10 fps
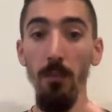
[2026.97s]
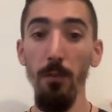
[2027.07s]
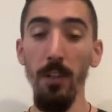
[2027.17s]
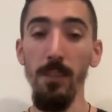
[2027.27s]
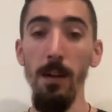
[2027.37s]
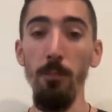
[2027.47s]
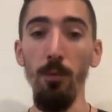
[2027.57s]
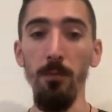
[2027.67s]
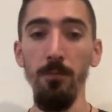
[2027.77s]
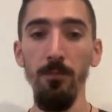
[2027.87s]
For
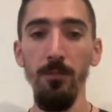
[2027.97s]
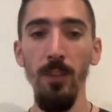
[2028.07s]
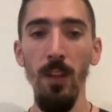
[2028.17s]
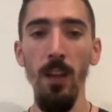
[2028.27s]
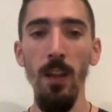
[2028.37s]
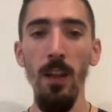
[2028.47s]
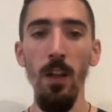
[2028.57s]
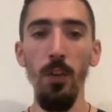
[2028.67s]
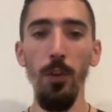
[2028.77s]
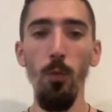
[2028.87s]
example,
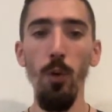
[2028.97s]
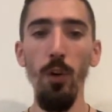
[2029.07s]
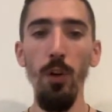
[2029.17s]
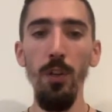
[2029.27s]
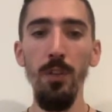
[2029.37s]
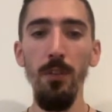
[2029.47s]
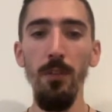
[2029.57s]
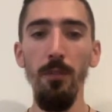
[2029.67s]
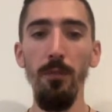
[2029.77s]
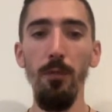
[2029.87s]
the word
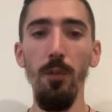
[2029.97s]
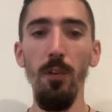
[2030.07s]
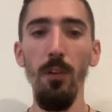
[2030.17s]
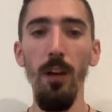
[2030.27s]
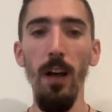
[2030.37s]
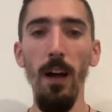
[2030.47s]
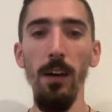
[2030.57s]
for